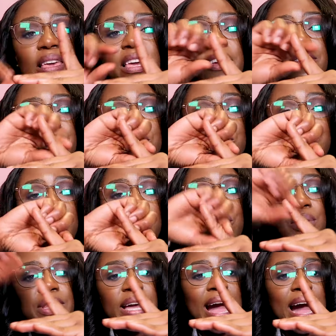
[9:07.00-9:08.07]
If you
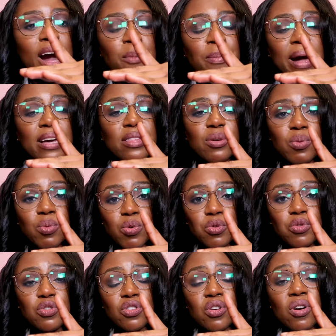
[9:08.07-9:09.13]
pull it out by the
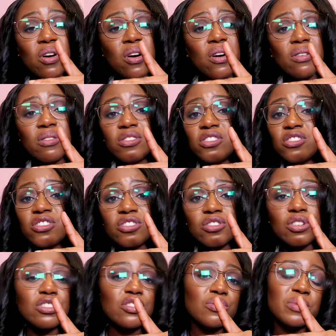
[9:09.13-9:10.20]
root, you're just
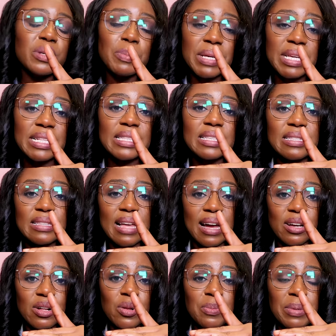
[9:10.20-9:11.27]
going to repeat the
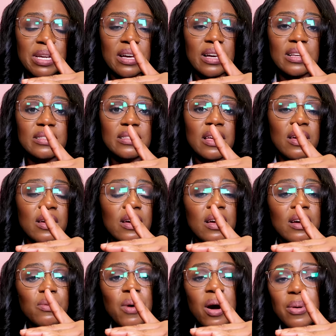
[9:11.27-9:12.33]
cycle, because
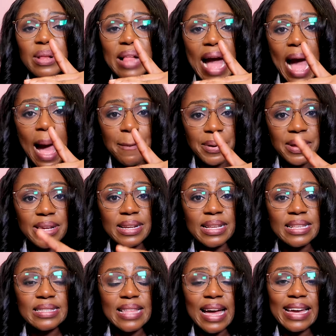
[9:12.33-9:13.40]
what will happen
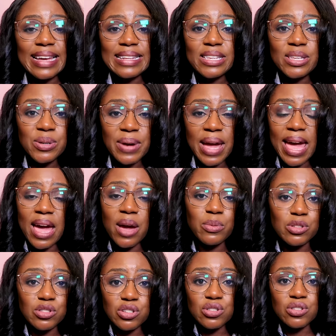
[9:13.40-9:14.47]
is that a new hair
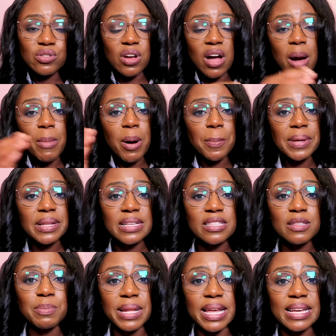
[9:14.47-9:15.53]
will just come up in
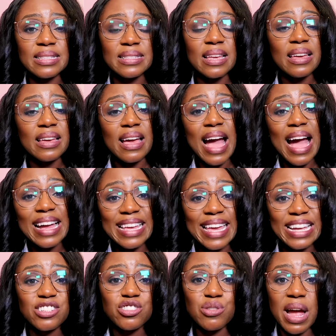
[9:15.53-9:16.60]
its place and
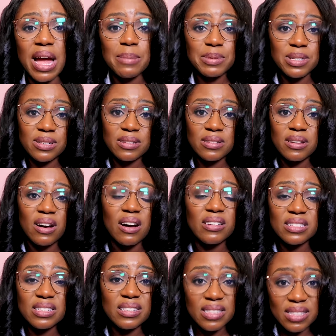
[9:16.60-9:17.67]
get trapped
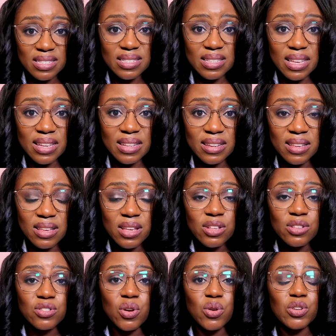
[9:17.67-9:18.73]
under the skin.
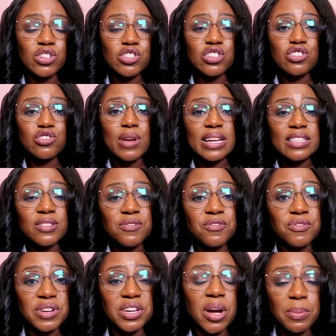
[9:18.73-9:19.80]
So you're just trying to
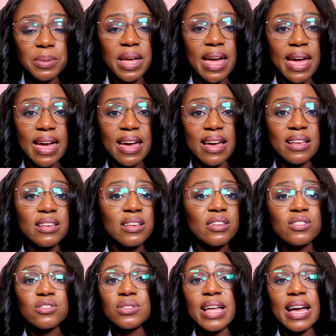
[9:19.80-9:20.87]
free up the hair
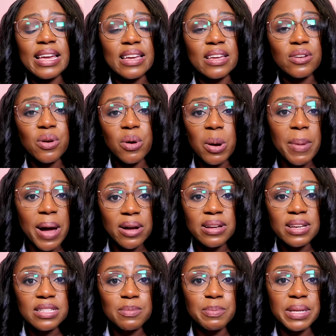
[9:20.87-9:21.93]
so that it can go
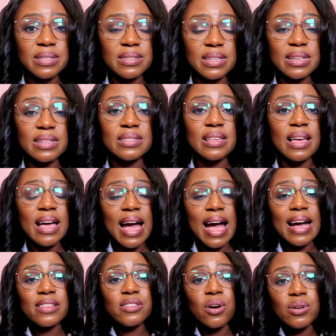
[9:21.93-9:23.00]
about its business,
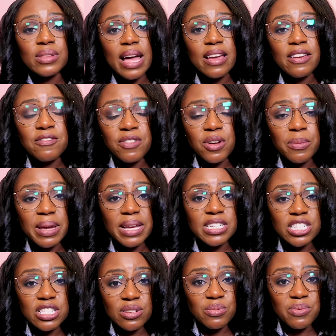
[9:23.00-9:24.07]
and all that
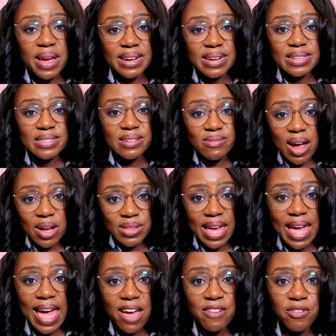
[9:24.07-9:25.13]
inflammation, the redness around the
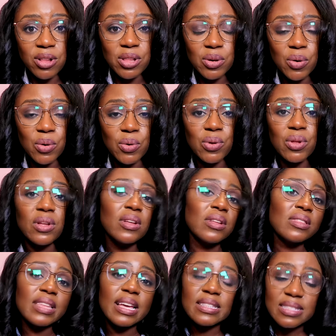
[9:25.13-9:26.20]
hair follicle,
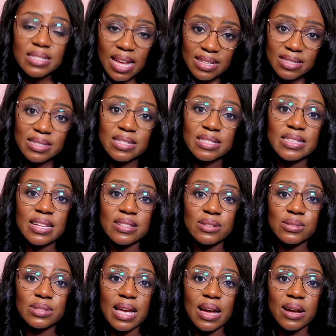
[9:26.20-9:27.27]
then starts to
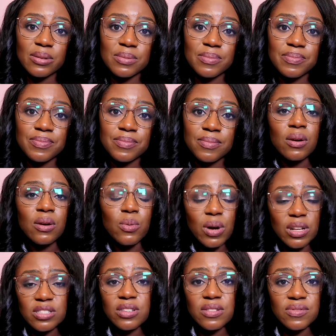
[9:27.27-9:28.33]
settle down.
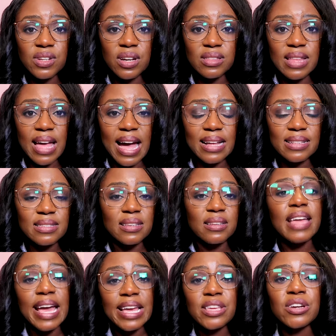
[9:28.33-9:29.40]
Once you've done that,
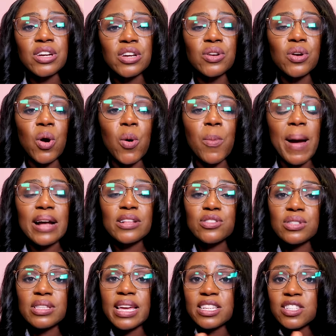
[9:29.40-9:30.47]
then you can go back
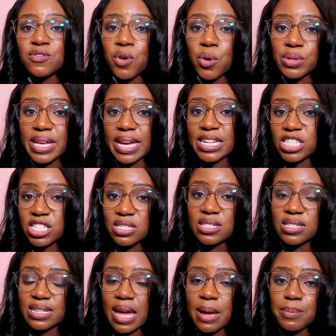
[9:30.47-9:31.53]
to the exfoliation
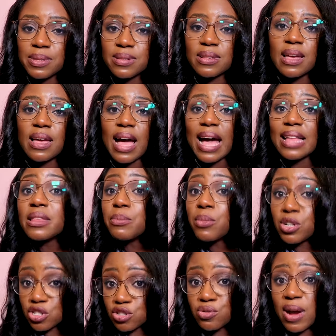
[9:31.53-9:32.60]
steps and the
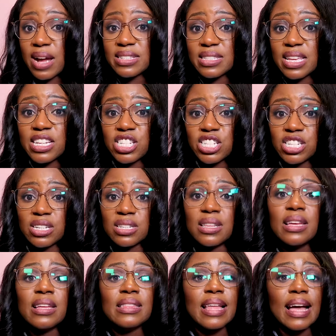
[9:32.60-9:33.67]
moisturization
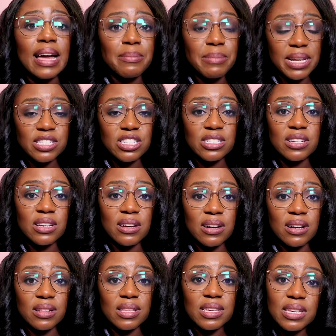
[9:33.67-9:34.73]
that I mentioned
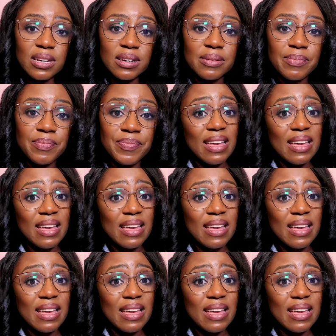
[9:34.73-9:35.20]
earlier.